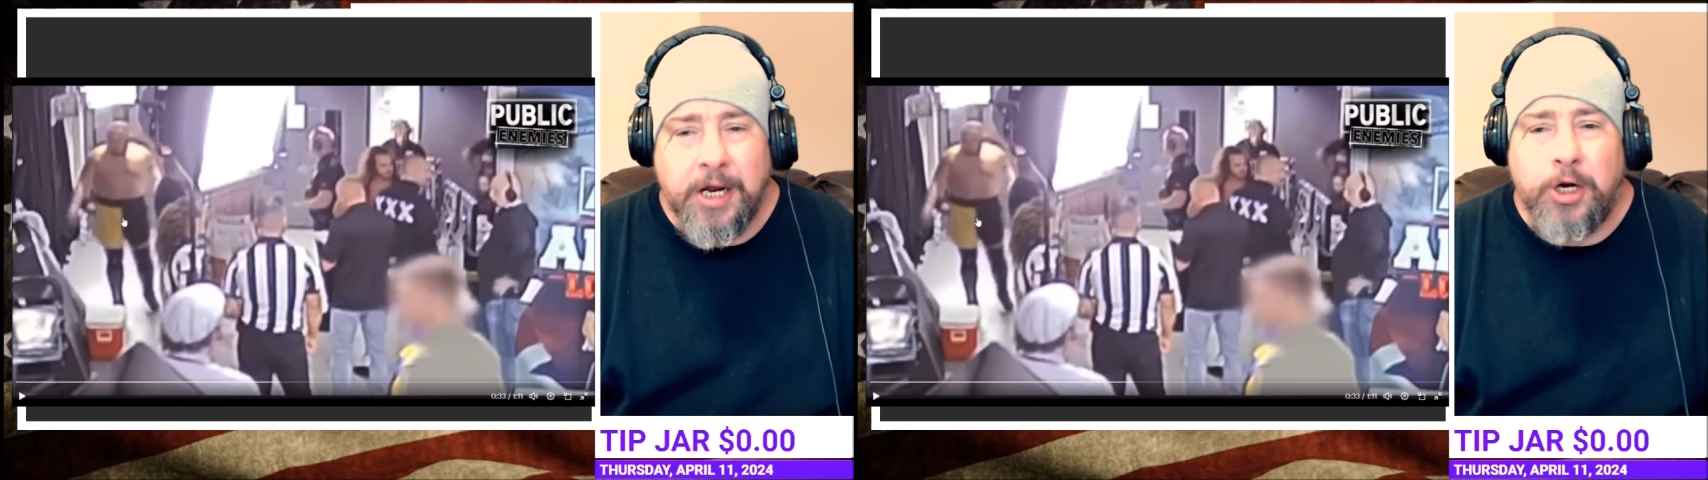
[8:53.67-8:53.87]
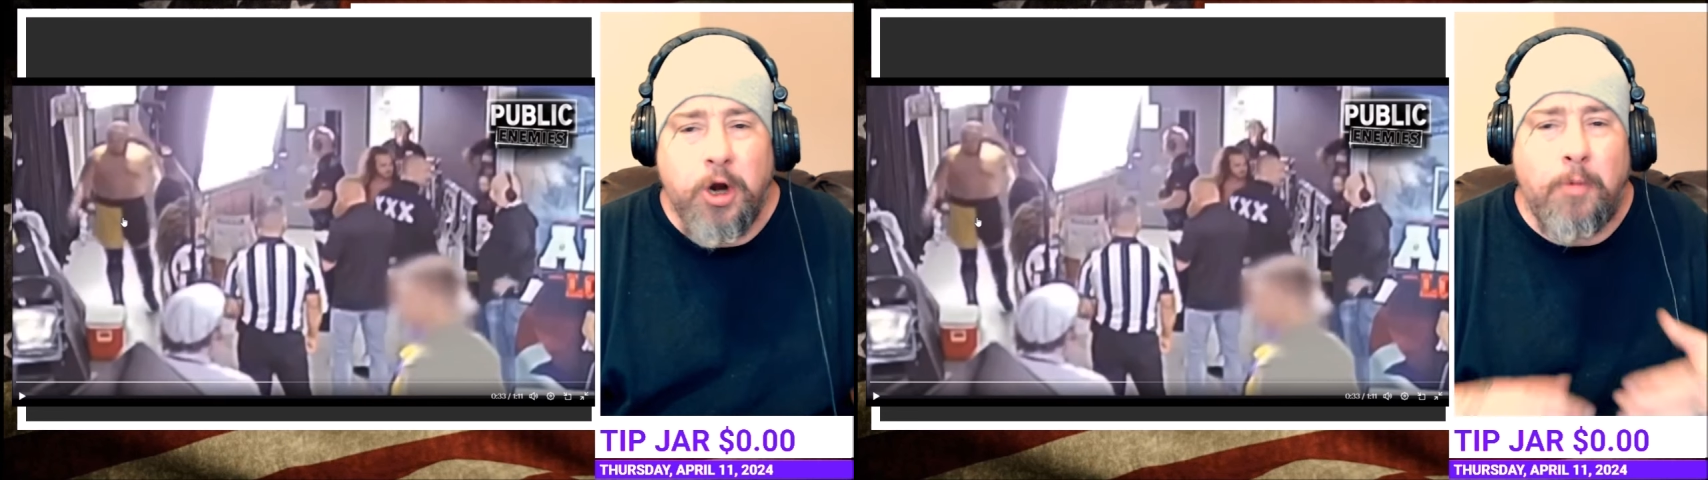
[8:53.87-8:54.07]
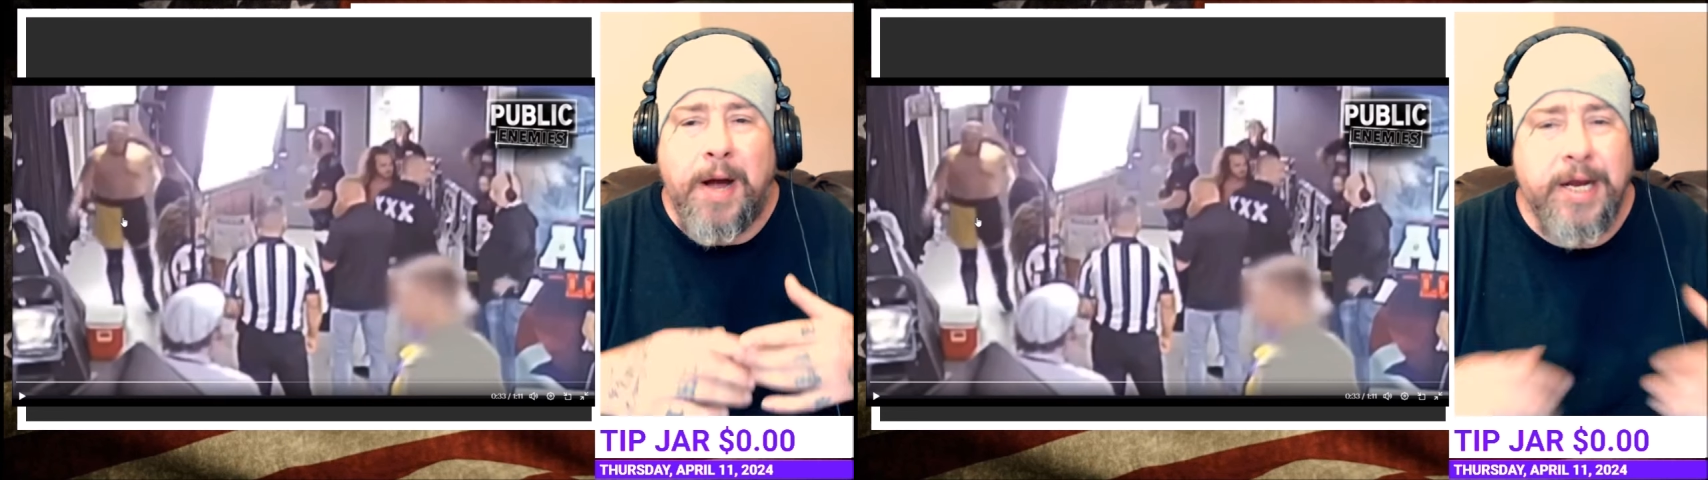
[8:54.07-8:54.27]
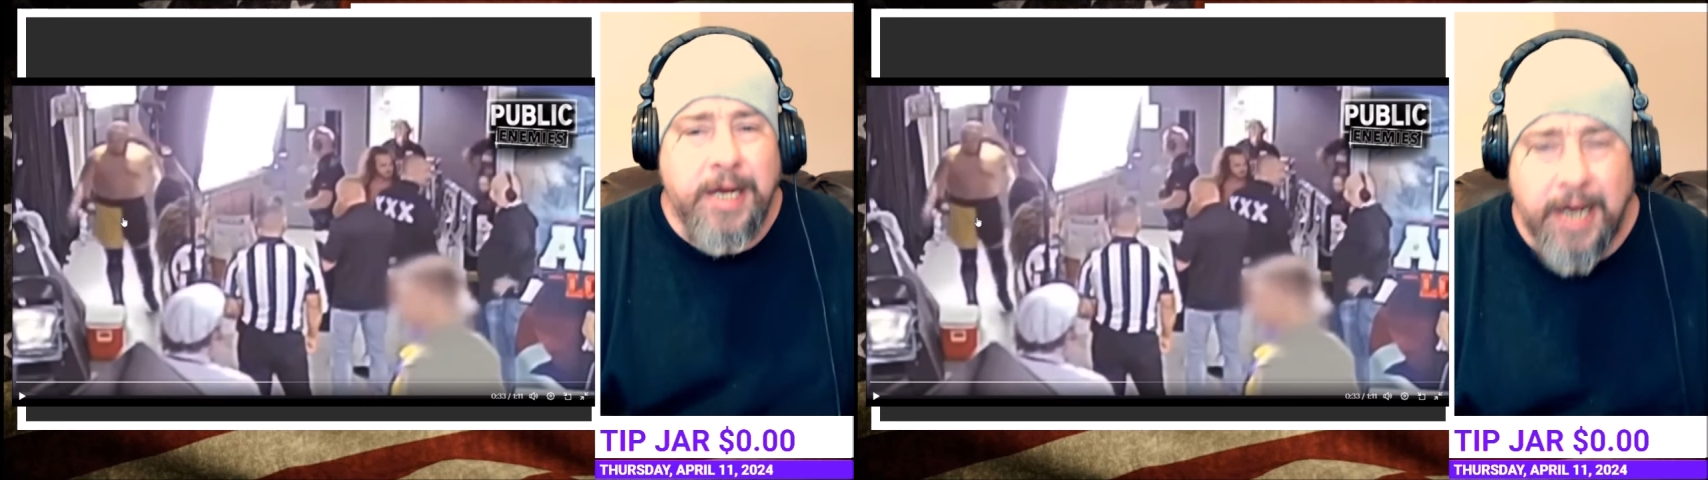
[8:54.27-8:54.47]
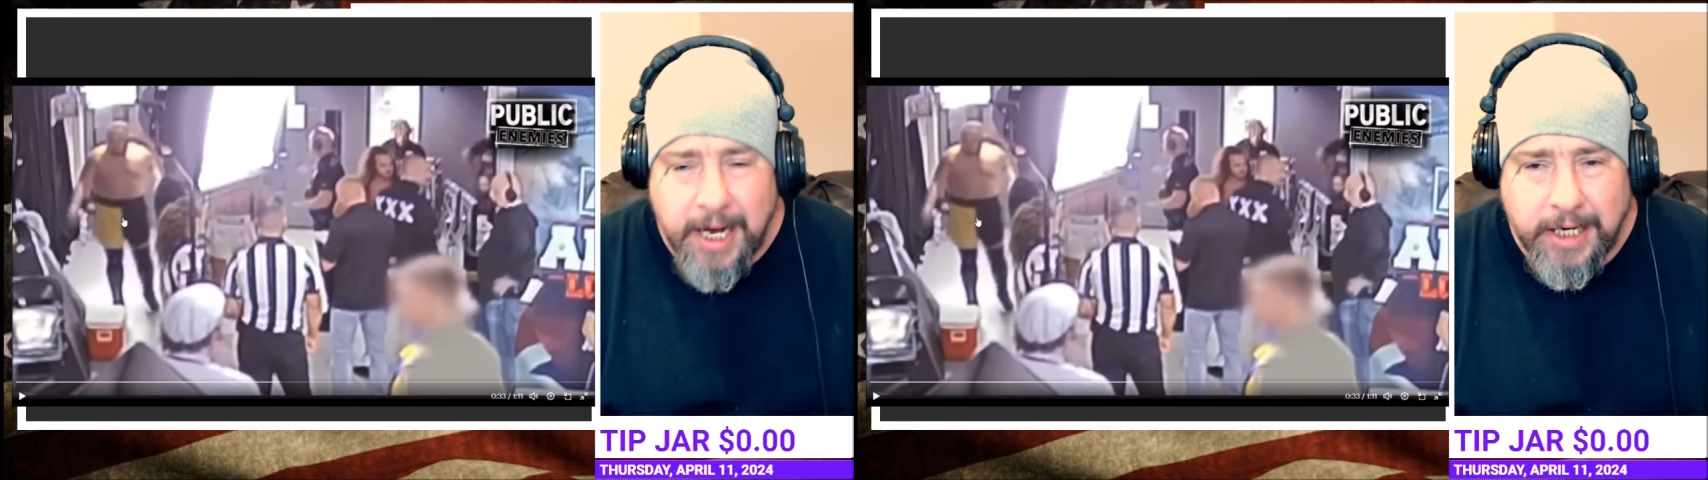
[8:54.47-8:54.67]
Nobody in
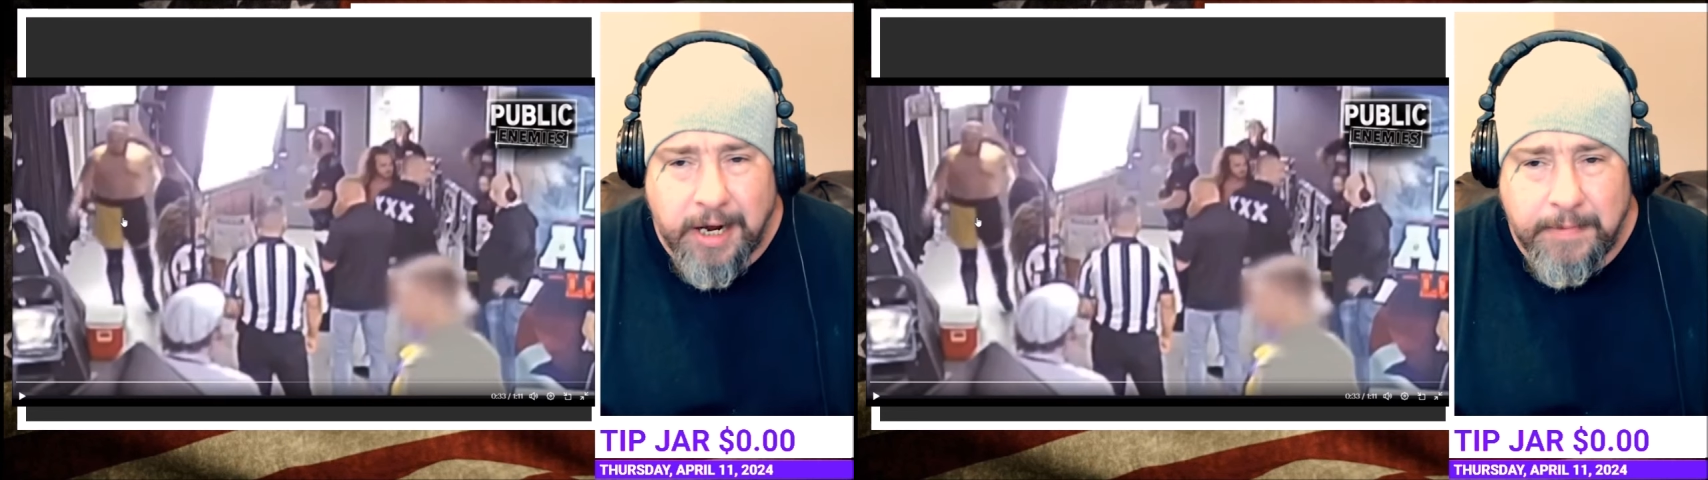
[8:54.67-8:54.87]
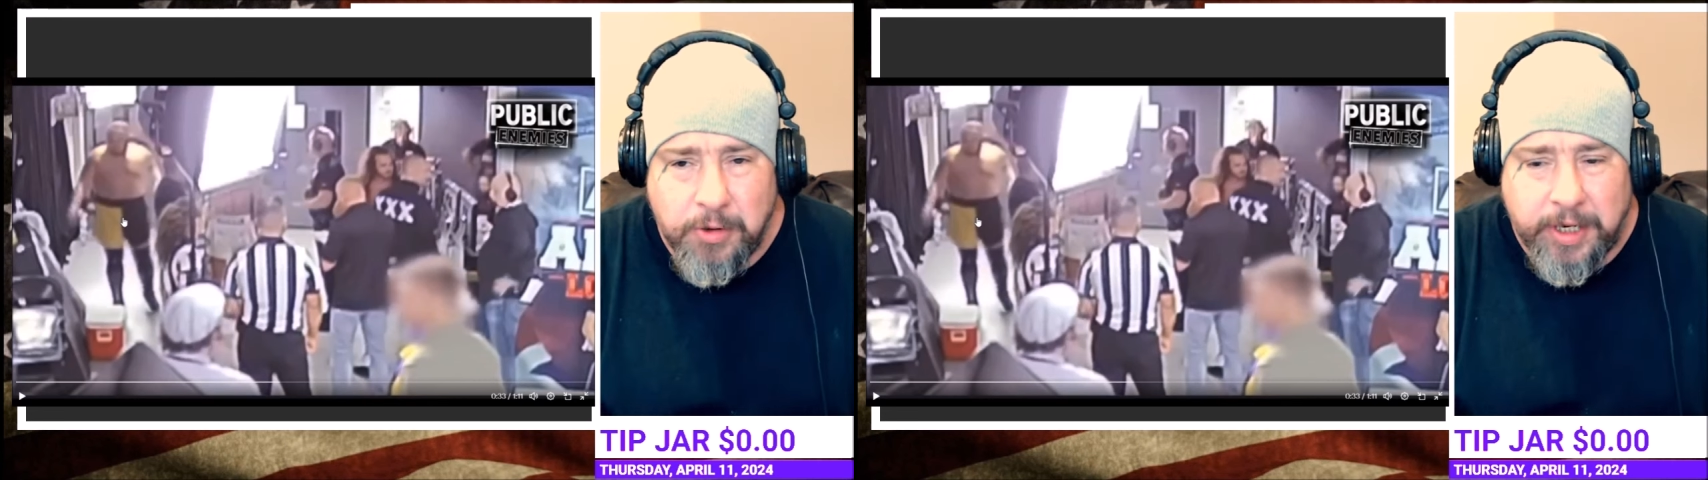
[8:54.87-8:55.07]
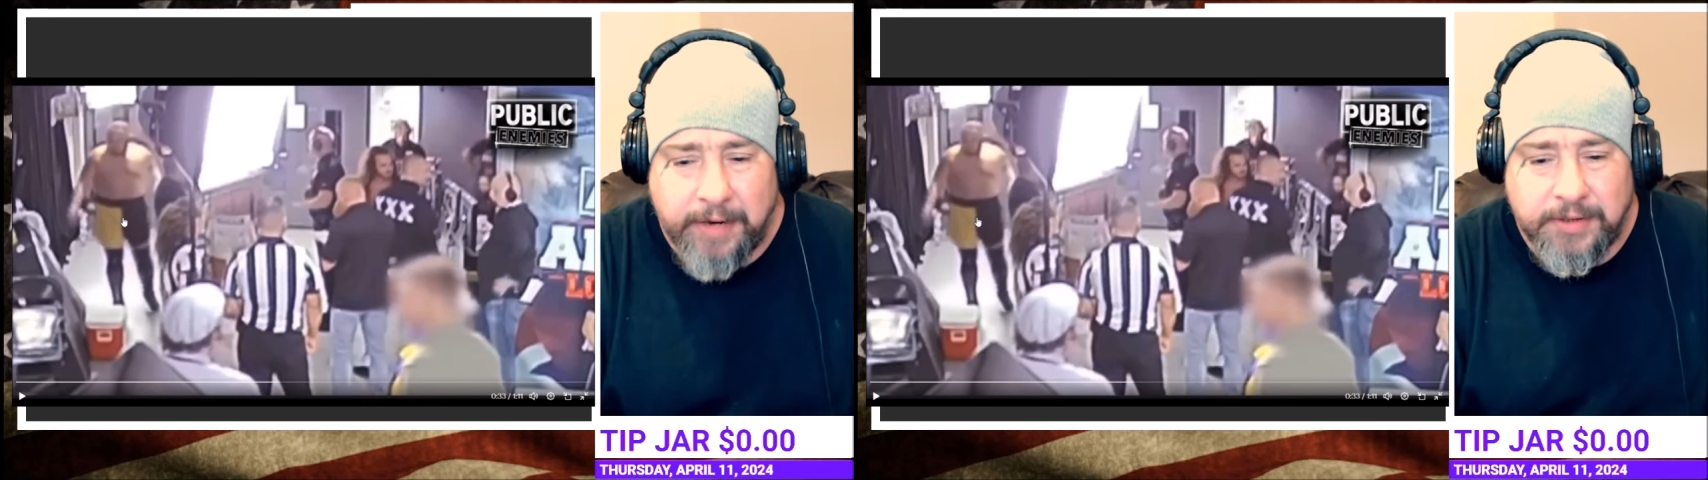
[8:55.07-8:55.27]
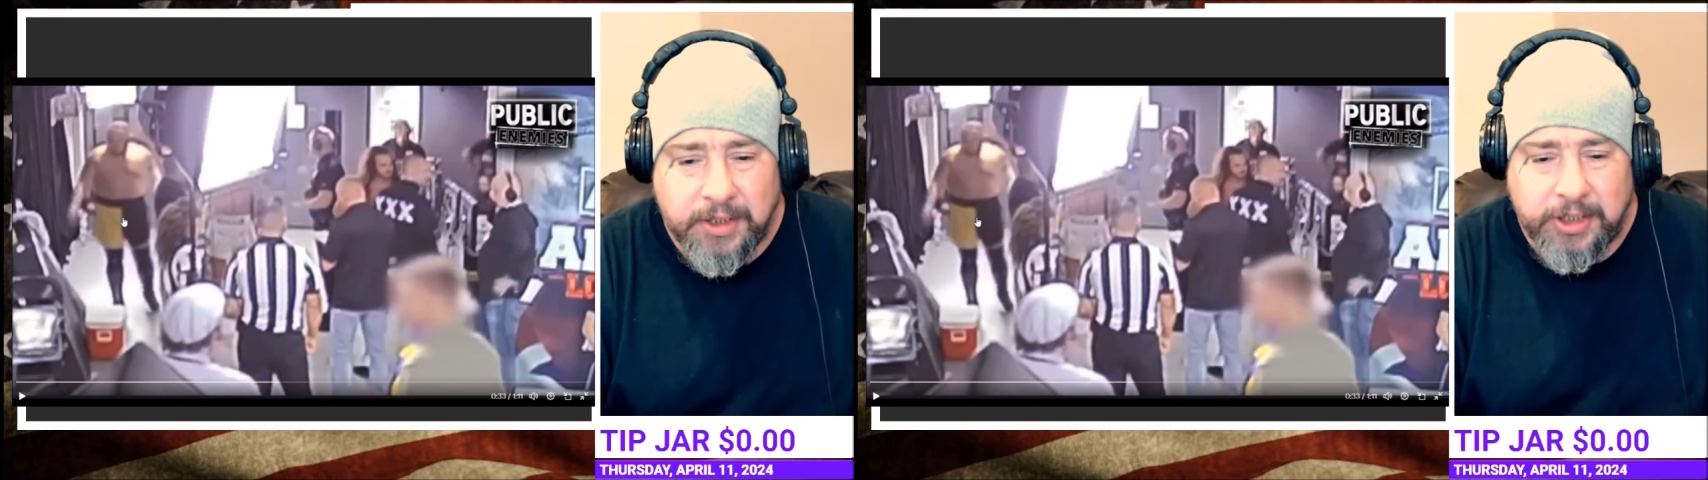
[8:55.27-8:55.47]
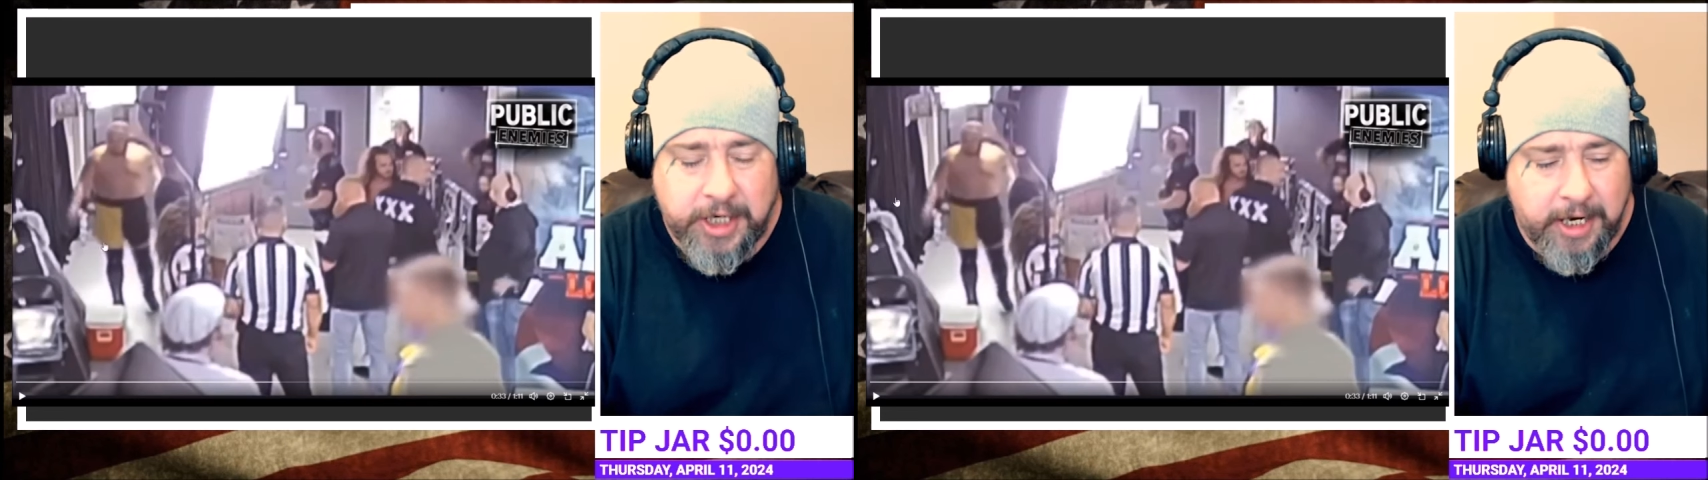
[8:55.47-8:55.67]
AEW gives a
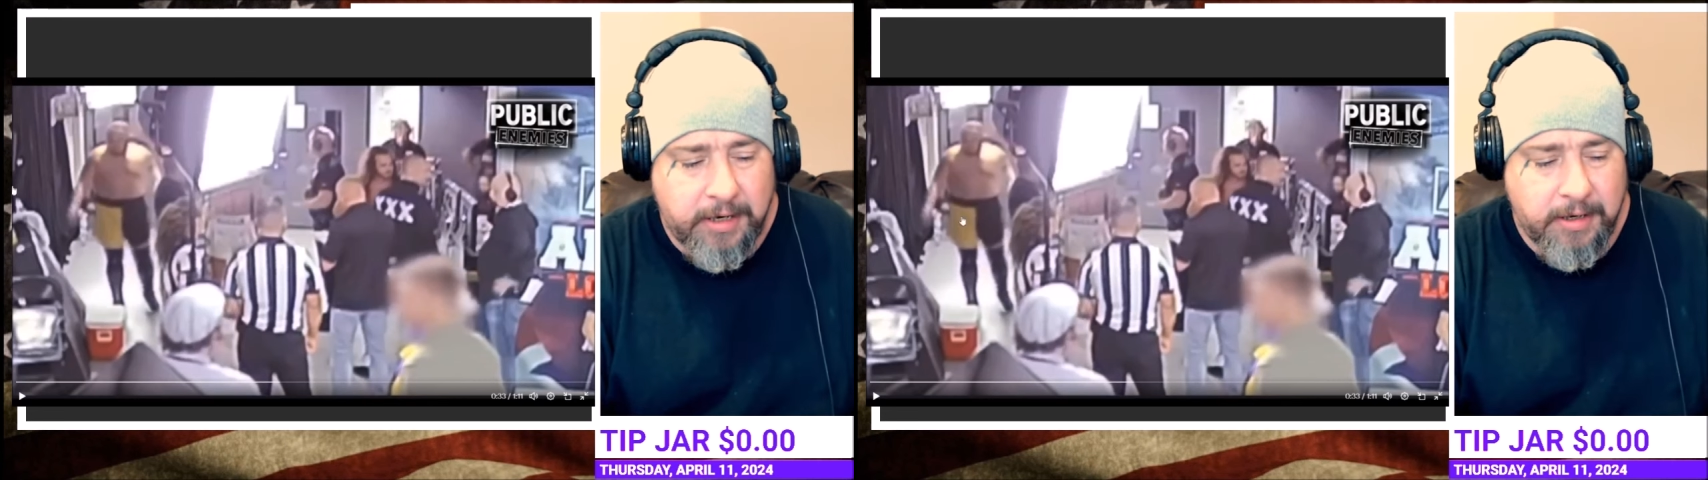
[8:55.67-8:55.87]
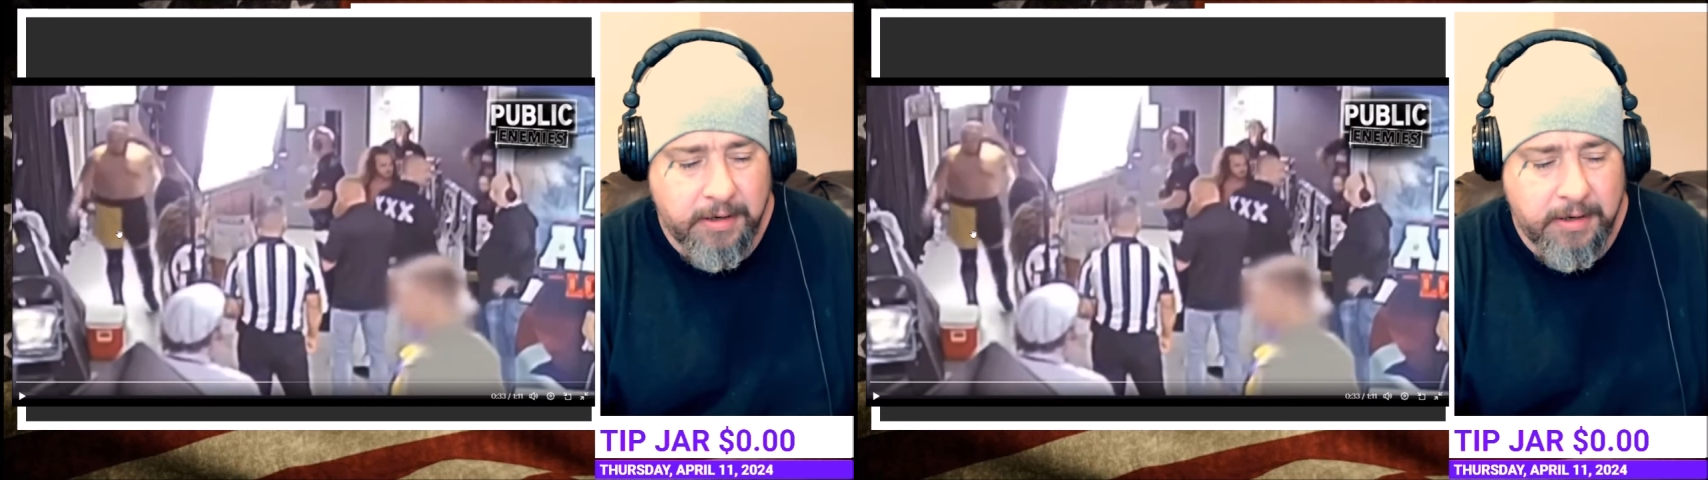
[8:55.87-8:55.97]
shit.